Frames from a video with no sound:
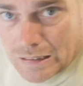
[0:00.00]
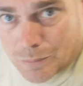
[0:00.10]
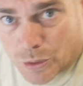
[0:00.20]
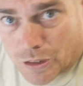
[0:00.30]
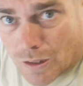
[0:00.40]
I'm
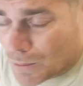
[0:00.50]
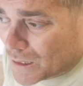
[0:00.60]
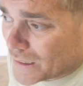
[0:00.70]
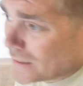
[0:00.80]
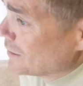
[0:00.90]
on the Isle of
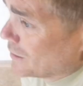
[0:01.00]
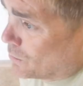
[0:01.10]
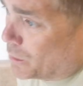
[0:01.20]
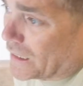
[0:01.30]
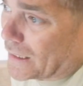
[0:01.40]
Wight.
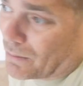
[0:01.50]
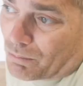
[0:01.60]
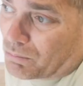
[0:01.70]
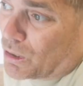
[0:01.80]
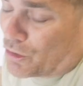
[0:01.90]
We get
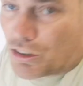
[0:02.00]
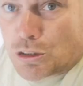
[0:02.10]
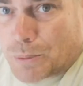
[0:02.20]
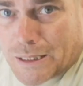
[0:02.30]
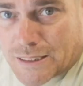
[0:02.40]
like 2
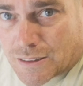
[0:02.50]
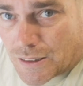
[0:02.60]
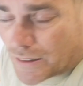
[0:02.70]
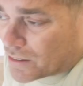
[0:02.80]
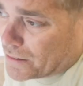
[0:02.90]
meter
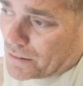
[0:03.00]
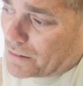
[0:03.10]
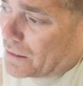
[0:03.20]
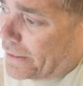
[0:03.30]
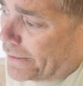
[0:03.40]
tides,
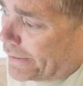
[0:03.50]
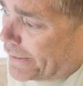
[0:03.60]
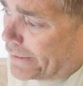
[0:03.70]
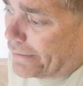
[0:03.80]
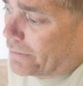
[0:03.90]

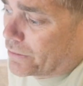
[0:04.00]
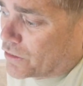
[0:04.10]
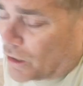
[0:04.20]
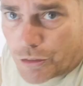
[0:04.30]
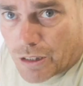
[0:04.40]

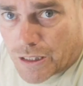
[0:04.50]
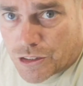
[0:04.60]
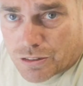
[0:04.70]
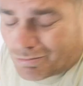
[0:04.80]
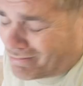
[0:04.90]
tide
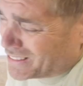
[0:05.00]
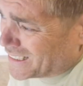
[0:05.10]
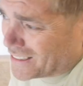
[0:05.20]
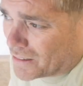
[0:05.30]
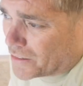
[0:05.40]
range,
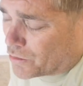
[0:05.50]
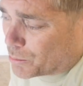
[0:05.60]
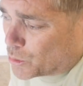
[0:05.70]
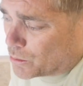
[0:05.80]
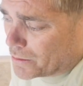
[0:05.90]
really
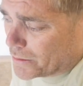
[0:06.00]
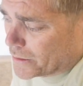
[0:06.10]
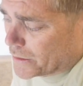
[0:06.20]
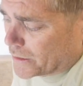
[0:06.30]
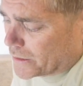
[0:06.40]
small,
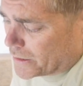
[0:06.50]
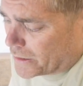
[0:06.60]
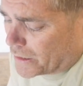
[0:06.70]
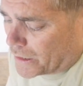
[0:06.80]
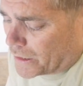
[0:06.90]

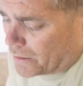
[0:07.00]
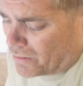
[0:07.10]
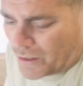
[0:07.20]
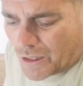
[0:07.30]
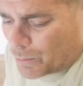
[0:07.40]

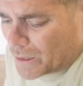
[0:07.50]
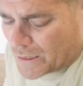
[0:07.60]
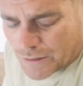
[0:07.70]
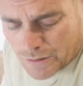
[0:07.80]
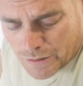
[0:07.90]
really weird.
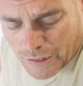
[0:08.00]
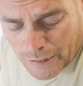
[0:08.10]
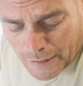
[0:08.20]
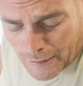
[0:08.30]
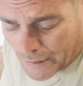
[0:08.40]

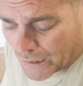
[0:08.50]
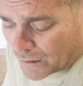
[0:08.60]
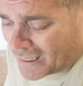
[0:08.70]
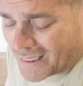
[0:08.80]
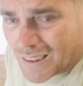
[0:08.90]

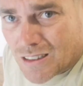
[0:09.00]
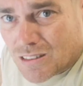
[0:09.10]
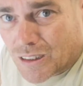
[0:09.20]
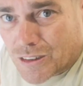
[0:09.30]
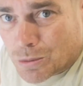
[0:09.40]
He gets
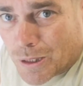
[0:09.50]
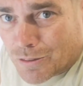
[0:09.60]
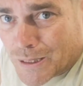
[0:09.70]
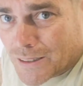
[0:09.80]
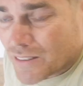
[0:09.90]
like 12
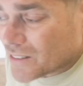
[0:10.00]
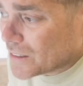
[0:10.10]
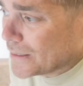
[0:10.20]
meters.